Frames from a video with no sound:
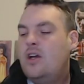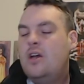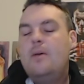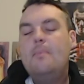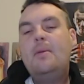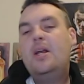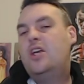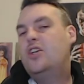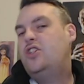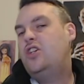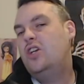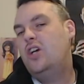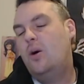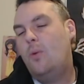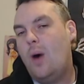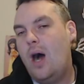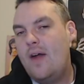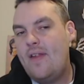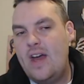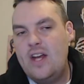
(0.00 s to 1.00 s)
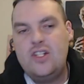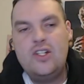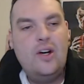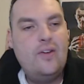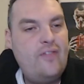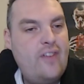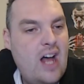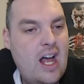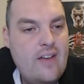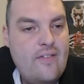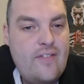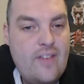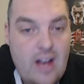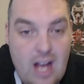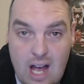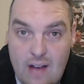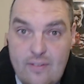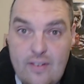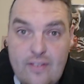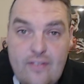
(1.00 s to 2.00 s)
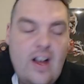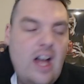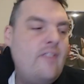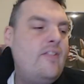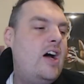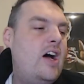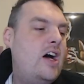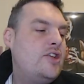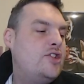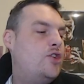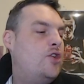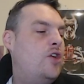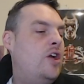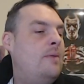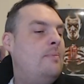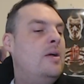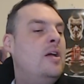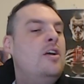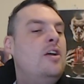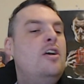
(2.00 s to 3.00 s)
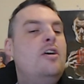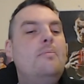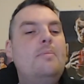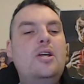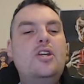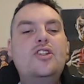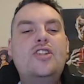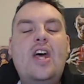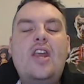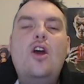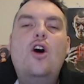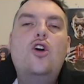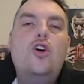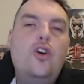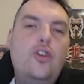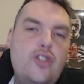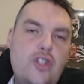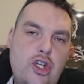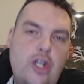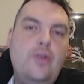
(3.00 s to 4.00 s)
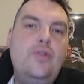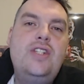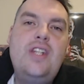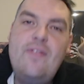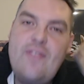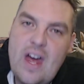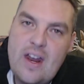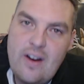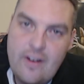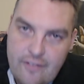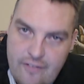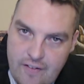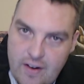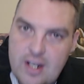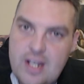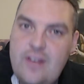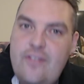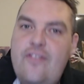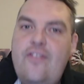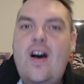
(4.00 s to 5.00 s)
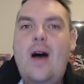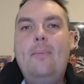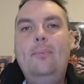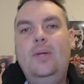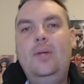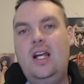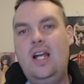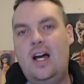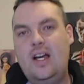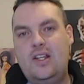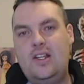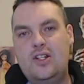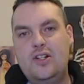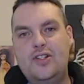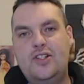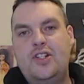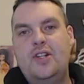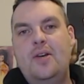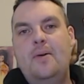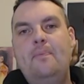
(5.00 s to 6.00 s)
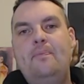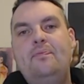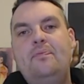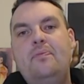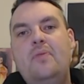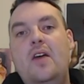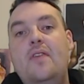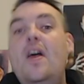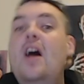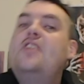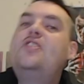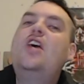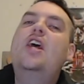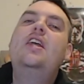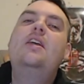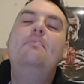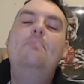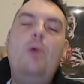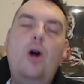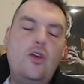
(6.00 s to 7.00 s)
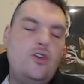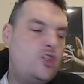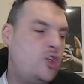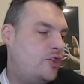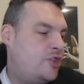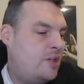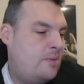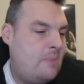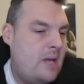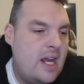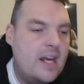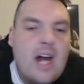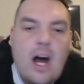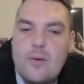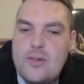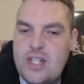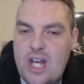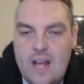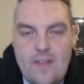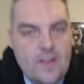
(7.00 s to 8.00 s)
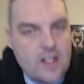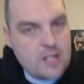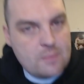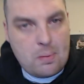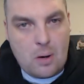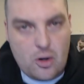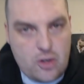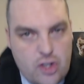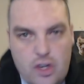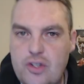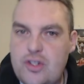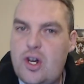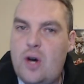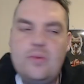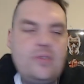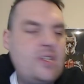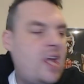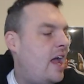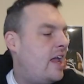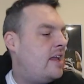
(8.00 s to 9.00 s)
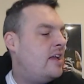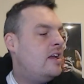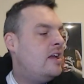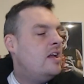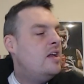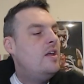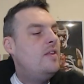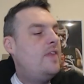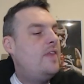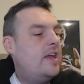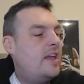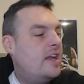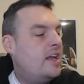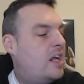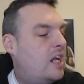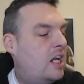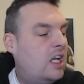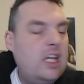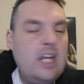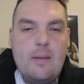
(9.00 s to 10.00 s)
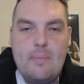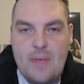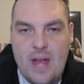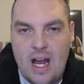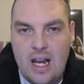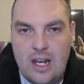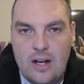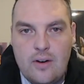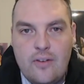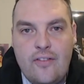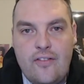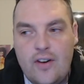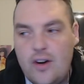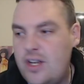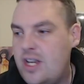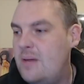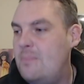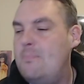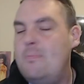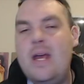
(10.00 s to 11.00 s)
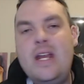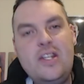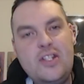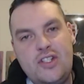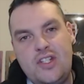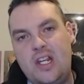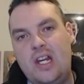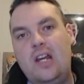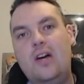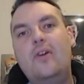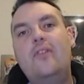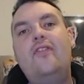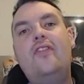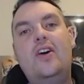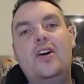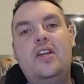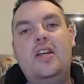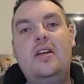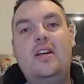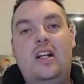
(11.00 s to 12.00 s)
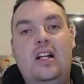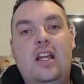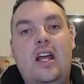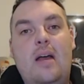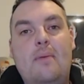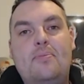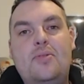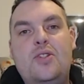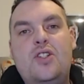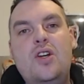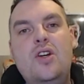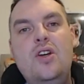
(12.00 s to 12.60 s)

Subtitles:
Because you know why they don't have a 5-hour stream? Because they're not conducive. They're not fucking family like us. They're taking pot shots at me, and I'll take these pot shots all day. They can clip their little fucking mincy little fucking clips.